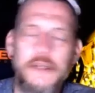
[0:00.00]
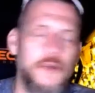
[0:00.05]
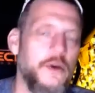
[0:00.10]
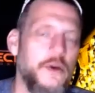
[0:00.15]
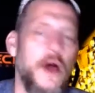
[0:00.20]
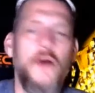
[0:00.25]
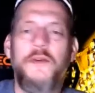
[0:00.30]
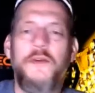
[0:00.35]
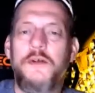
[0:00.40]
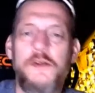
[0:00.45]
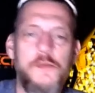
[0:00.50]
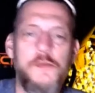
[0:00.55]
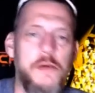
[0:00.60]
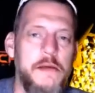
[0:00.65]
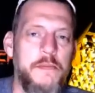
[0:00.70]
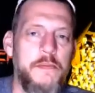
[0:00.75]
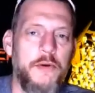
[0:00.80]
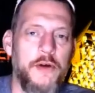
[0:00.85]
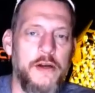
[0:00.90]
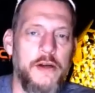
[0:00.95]
And you know those
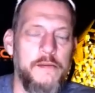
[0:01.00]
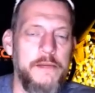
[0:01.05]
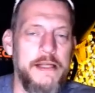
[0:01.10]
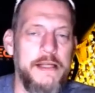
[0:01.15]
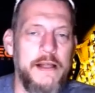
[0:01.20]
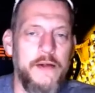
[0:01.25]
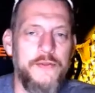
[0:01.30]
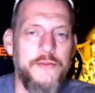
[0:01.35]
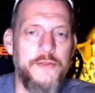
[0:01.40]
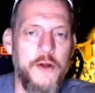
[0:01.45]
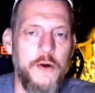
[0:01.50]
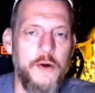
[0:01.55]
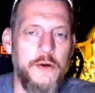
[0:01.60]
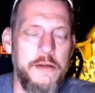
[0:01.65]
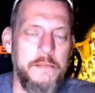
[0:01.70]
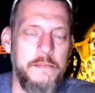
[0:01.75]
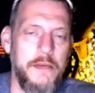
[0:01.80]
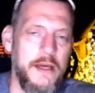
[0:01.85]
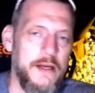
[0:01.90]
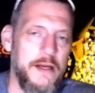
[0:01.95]
people are going to be there
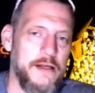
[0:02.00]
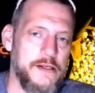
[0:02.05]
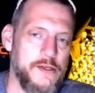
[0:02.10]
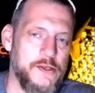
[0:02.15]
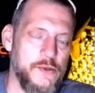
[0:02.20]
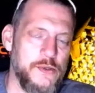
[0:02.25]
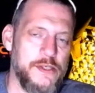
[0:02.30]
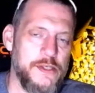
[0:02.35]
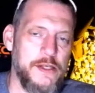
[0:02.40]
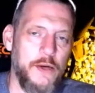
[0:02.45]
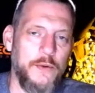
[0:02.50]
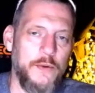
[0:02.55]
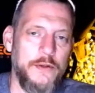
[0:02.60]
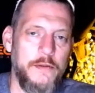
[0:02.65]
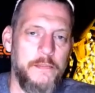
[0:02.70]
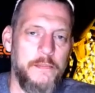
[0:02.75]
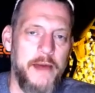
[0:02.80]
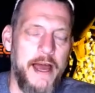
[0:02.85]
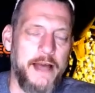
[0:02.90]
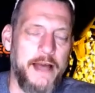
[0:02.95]
thirty minutes or so
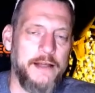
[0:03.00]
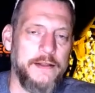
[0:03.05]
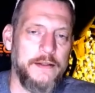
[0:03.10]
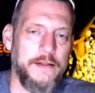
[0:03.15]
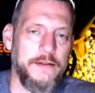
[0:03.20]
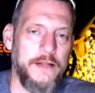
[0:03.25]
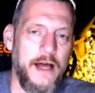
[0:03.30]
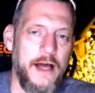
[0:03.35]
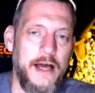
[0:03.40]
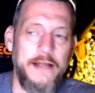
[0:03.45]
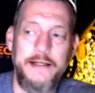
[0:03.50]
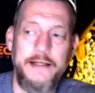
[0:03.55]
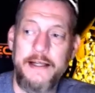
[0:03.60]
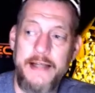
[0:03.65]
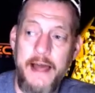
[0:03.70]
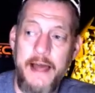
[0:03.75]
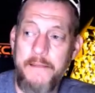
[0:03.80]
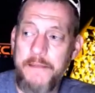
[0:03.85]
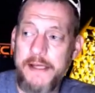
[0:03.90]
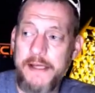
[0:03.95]
in the back of the line.
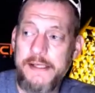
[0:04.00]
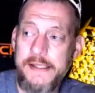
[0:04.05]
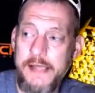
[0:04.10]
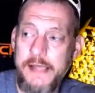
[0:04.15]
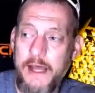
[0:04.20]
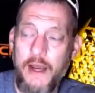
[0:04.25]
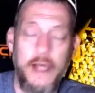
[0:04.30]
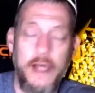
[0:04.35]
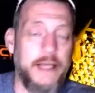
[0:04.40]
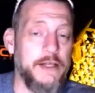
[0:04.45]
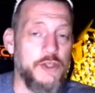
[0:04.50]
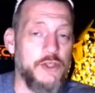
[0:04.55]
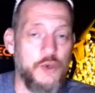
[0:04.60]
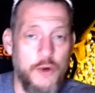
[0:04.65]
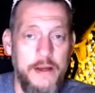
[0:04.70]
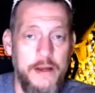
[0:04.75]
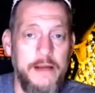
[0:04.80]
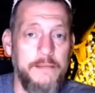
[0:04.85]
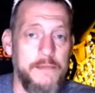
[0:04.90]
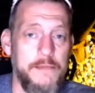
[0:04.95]
Now, that may sound like a
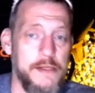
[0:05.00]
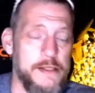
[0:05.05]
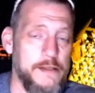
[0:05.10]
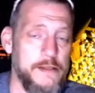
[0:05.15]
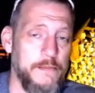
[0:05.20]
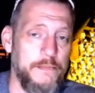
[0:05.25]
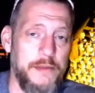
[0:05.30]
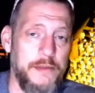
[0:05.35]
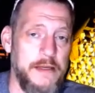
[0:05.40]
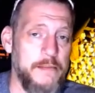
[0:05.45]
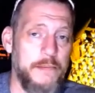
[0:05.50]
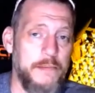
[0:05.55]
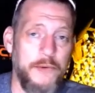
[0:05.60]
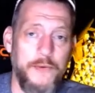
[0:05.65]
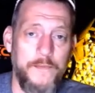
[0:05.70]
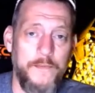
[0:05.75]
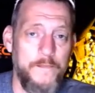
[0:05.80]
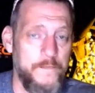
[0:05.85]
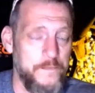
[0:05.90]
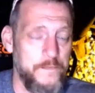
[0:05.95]
dream to some
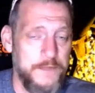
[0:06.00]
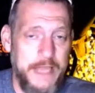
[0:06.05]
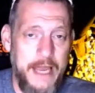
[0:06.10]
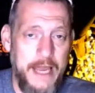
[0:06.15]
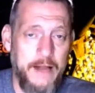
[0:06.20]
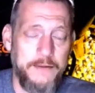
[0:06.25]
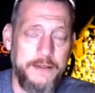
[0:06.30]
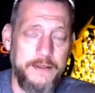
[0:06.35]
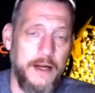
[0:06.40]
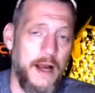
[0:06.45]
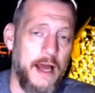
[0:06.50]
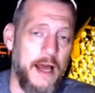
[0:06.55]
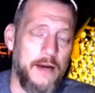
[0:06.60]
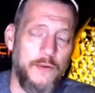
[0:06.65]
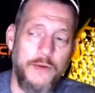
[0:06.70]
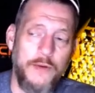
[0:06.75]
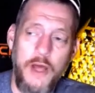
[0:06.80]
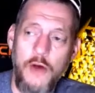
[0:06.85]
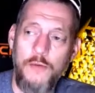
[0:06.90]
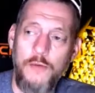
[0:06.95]
people out there. I
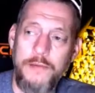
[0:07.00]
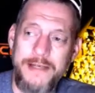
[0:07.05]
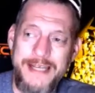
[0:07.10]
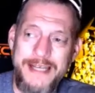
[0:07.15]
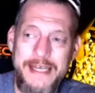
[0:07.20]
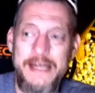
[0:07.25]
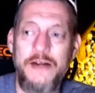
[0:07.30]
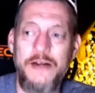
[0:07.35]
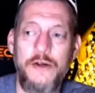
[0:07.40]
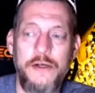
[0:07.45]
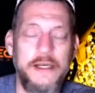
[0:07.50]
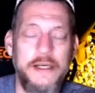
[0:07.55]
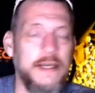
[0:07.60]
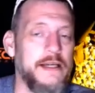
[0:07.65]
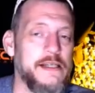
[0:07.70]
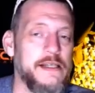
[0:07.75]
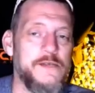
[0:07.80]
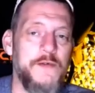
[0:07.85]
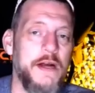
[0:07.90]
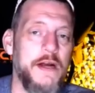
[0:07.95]
don't know. But here,
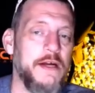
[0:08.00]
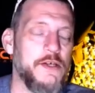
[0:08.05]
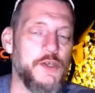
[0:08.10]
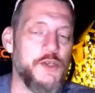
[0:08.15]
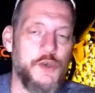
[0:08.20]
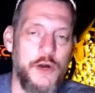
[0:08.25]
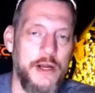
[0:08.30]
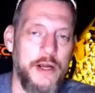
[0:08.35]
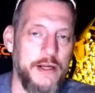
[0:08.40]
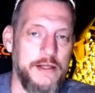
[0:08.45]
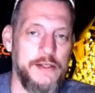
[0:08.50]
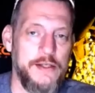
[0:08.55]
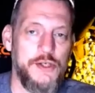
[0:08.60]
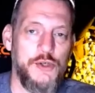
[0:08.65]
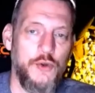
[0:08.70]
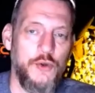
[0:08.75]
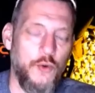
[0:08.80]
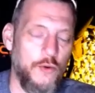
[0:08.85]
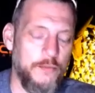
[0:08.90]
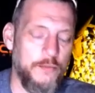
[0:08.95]
again, it's very strange.
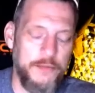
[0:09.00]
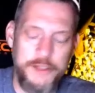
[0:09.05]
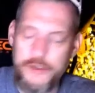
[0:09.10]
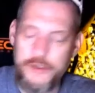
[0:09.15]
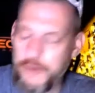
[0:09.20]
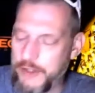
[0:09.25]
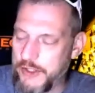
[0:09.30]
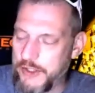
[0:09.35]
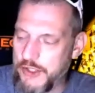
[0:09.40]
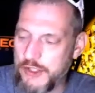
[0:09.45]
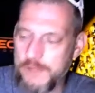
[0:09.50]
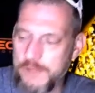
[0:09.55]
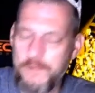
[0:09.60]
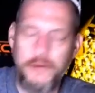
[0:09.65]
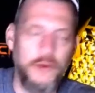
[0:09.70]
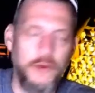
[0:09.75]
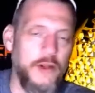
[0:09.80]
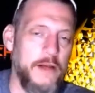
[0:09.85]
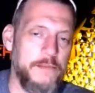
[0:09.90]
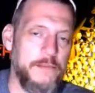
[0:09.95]
Normally, you can just
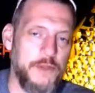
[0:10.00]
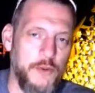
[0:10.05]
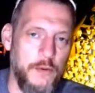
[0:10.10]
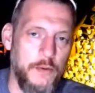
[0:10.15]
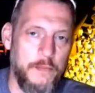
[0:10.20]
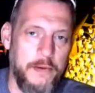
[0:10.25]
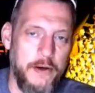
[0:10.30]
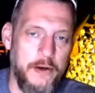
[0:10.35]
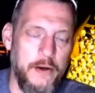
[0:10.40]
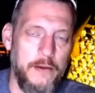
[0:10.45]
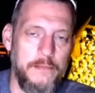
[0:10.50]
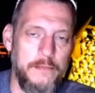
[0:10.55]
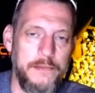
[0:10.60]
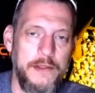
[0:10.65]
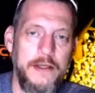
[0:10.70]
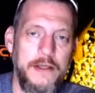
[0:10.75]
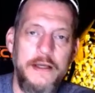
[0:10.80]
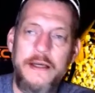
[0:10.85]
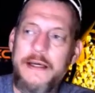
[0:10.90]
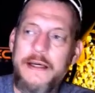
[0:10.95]
pull up to a pump.
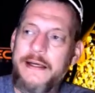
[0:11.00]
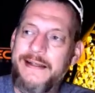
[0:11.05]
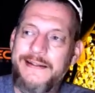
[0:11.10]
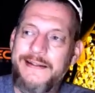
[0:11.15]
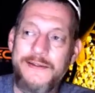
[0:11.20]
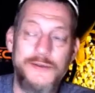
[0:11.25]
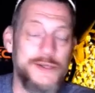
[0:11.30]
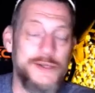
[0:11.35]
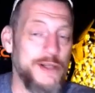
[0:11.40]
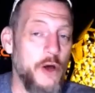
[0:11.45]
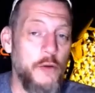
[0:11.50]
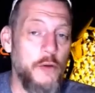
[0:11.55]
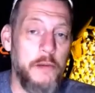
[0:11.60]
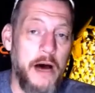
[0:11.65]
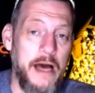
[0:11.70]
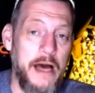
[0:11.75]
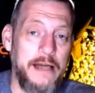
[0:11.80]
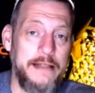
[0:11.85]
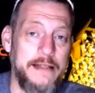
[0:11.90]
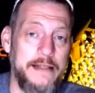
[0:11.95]
There's
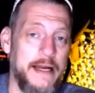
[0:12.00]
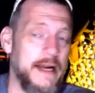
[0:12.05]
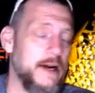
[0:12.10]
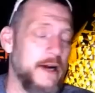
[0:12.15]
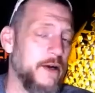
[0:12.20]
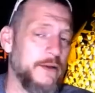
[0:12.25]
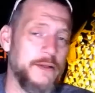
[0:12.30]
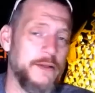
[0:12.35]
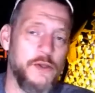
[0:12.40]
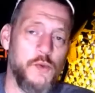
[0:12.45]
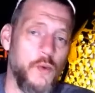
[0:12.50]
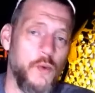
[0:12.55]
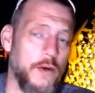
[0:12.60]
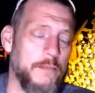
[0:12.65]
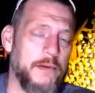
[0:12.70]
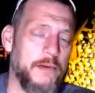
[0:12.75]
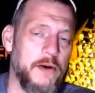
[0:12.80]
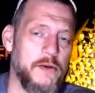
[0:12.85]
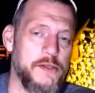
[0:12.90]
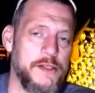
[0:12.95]
nobody there. There's
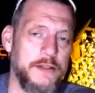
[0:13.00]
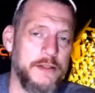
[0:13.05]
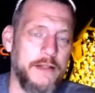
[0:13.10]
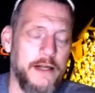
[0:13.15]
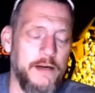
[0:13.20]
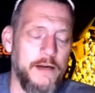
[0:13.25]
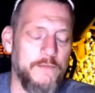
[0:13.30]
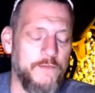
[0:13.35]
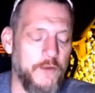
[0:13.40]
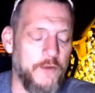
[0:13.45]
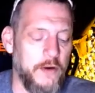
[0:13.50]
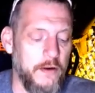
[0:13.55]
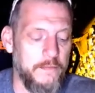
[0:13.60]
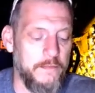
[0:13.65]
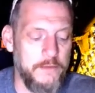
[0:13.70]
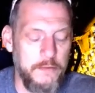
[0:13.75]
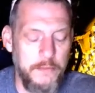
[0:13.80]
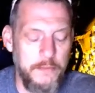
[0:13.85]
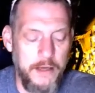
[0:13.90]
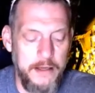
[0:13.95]
one person there in front
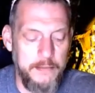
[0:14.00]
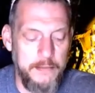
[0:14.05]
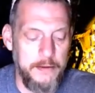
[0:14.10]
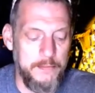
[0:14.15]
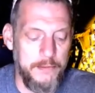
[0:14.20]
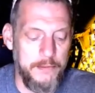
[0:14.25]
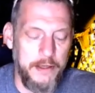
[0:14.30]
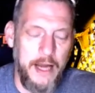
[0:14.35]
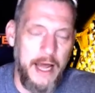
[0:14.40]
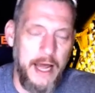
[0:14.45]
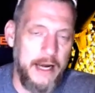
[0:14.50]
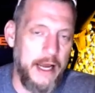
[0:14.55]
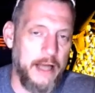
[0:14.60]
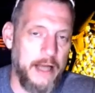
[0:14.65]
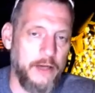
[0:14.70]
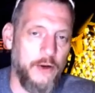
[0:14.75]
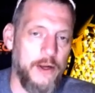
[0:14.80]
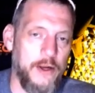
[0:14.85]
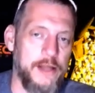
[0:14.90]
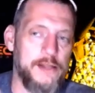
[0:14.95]
of you, maybe, but I
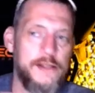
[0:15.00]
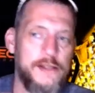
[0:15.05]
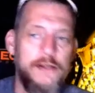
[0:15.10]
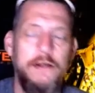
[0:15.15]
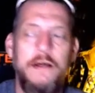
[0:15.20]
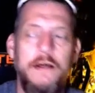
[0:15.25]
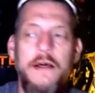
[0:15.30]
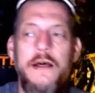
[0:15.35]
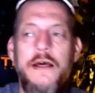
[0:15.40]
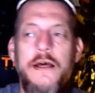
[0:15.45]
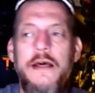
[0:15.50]
digress.